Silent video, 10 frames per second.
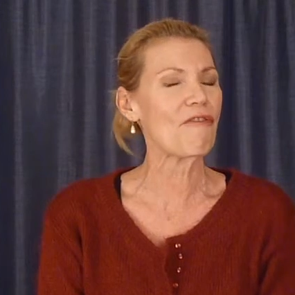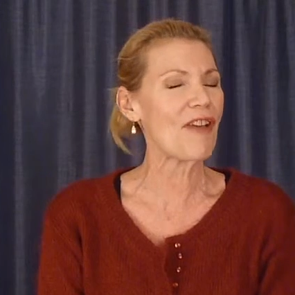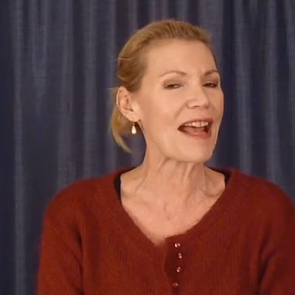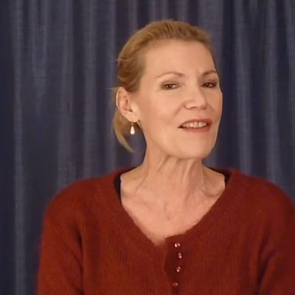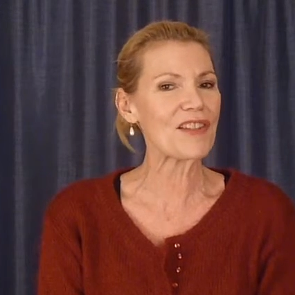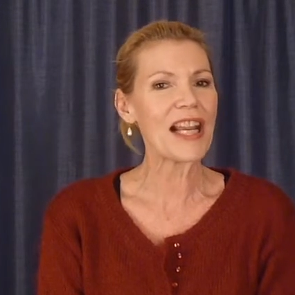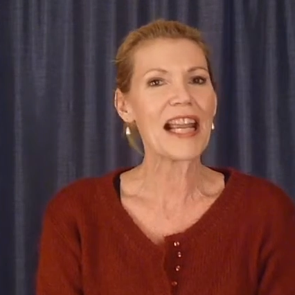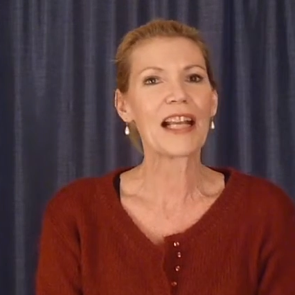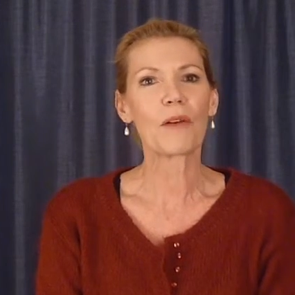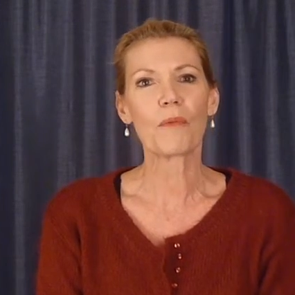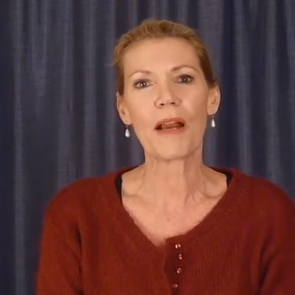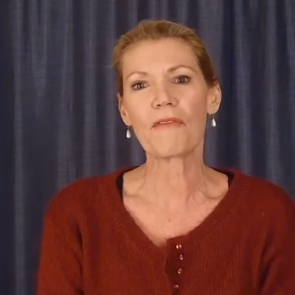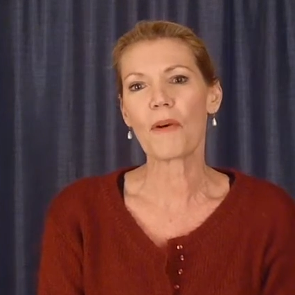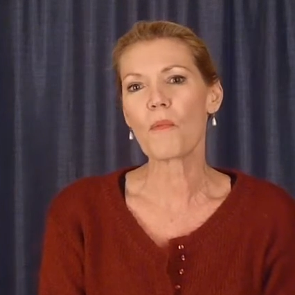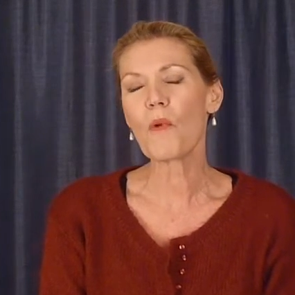fest. It'll
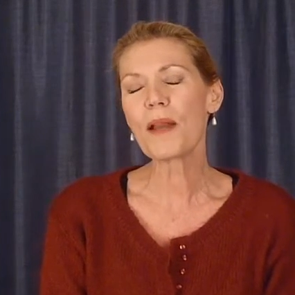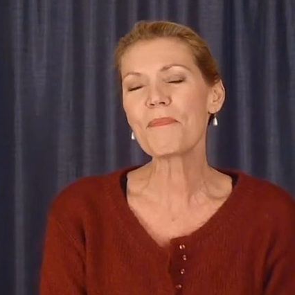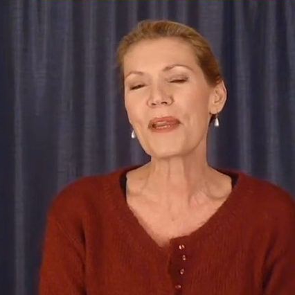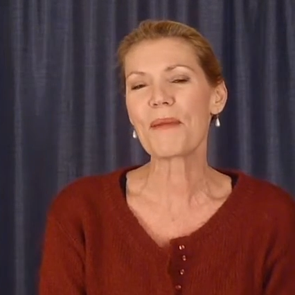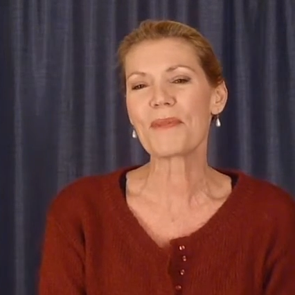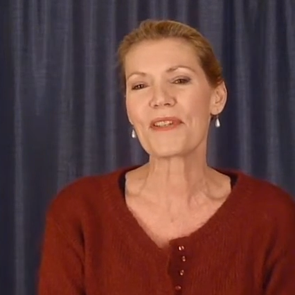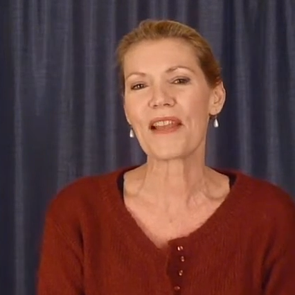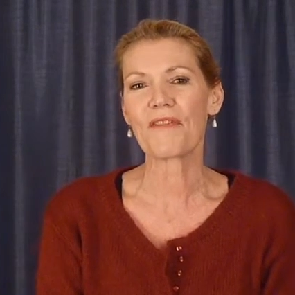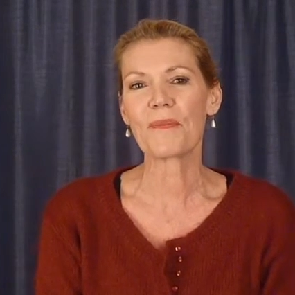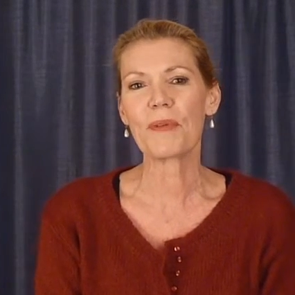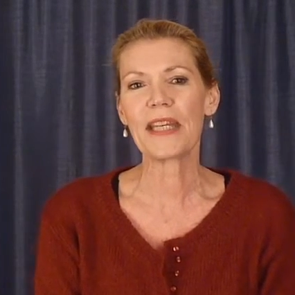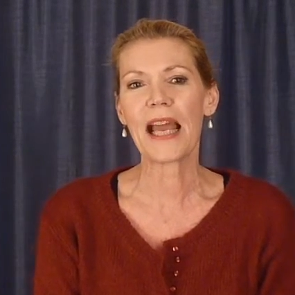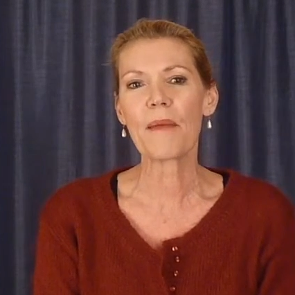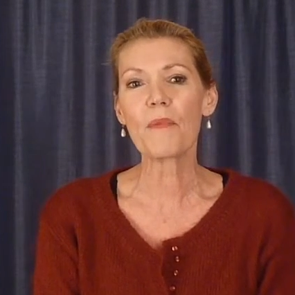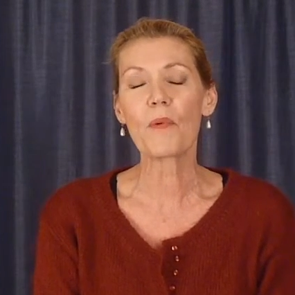run from 1 p.m. to 7
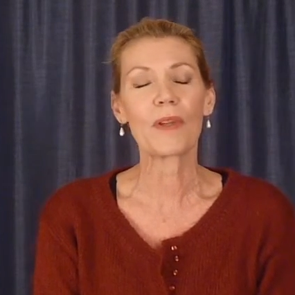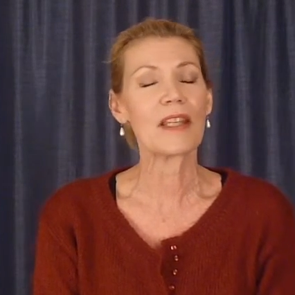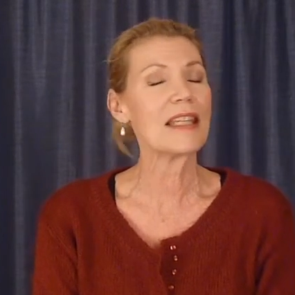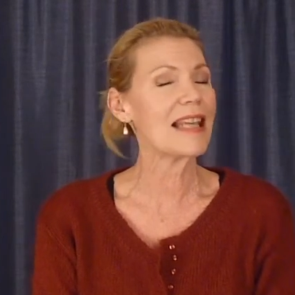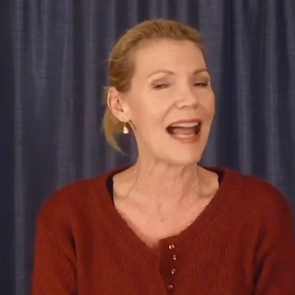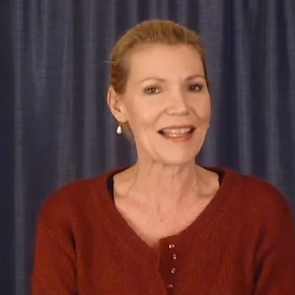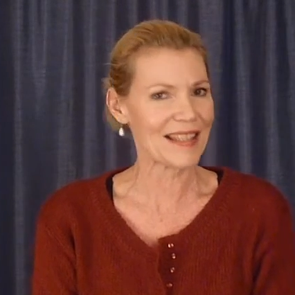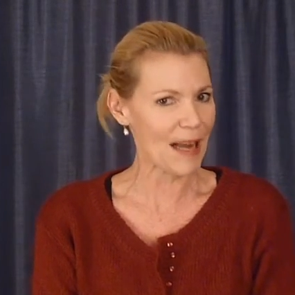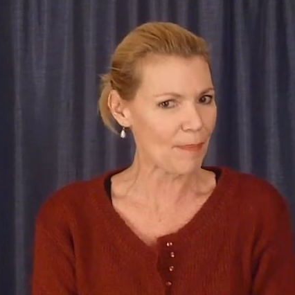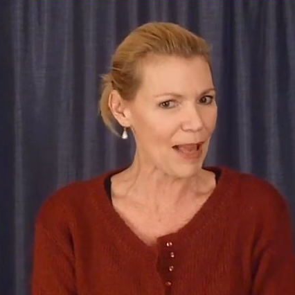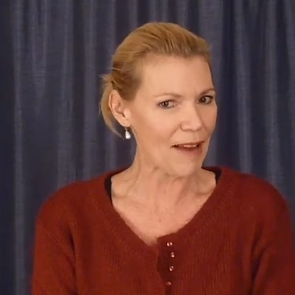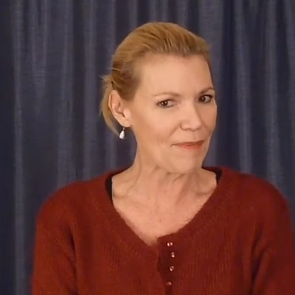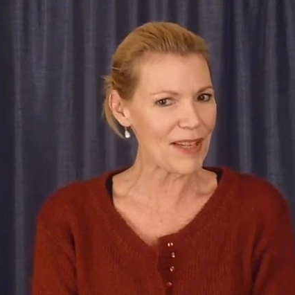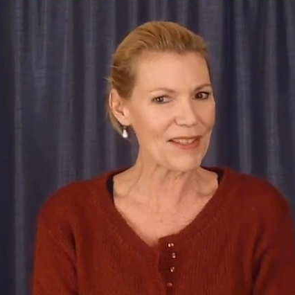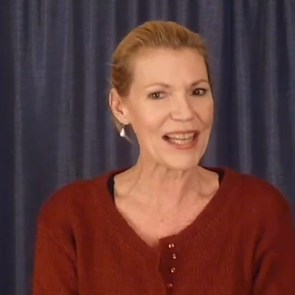p.m. with nonstop live
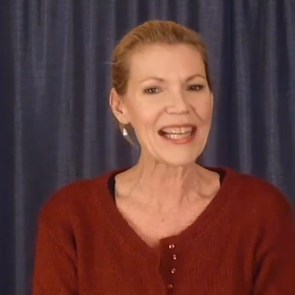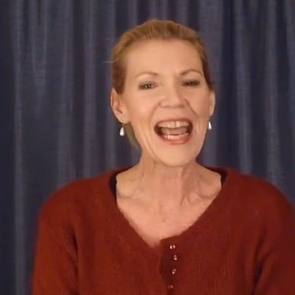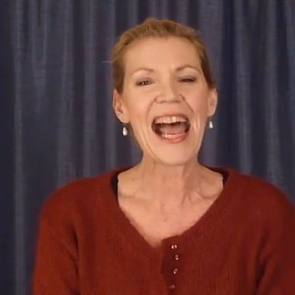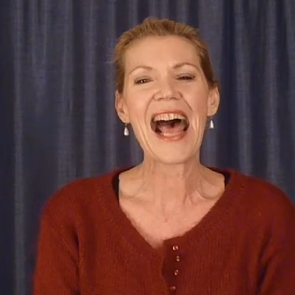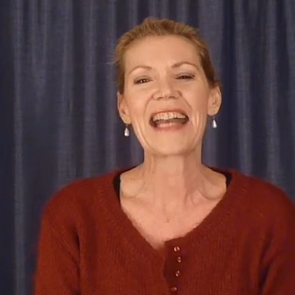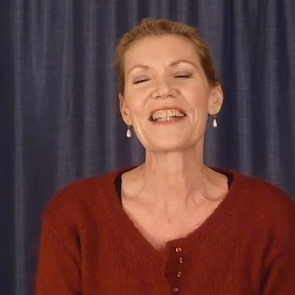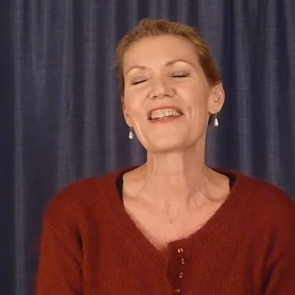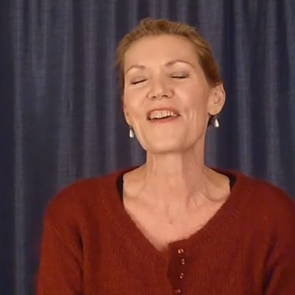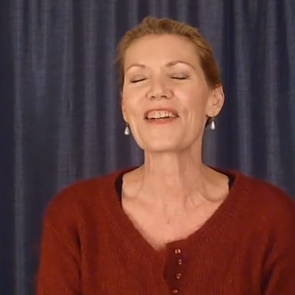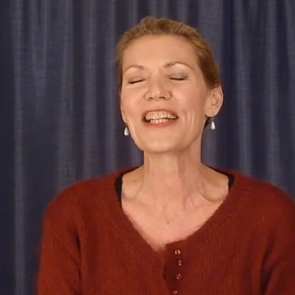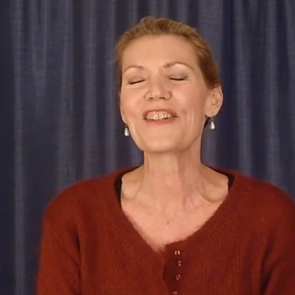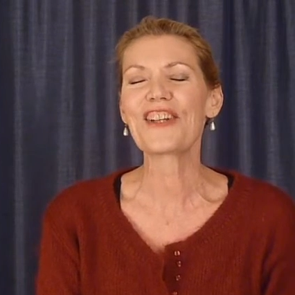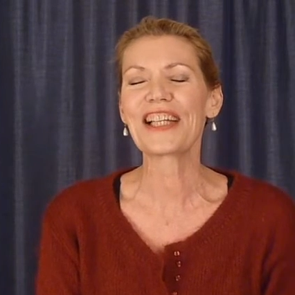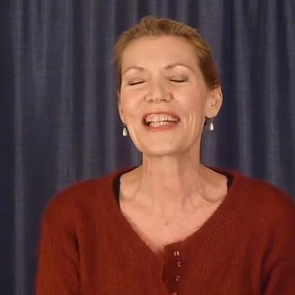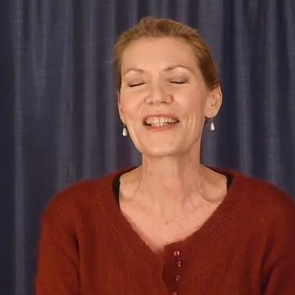music and a charity
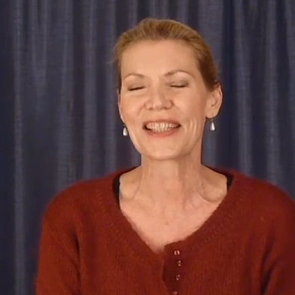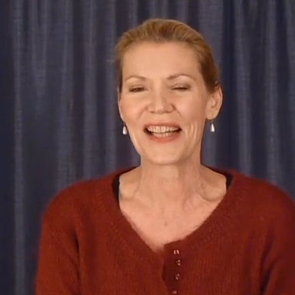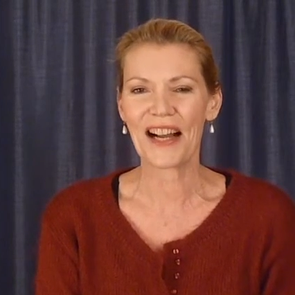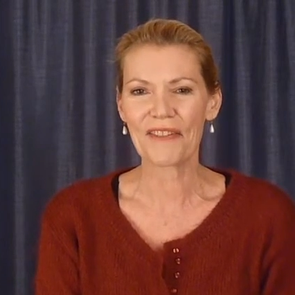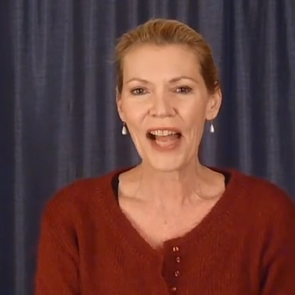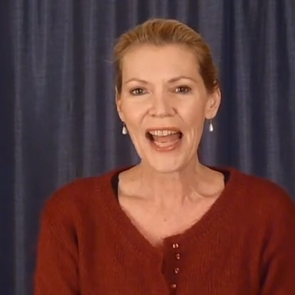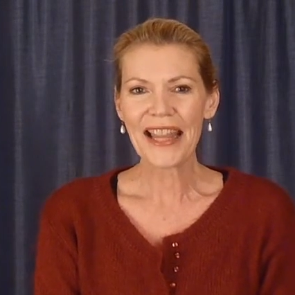chili cook-off.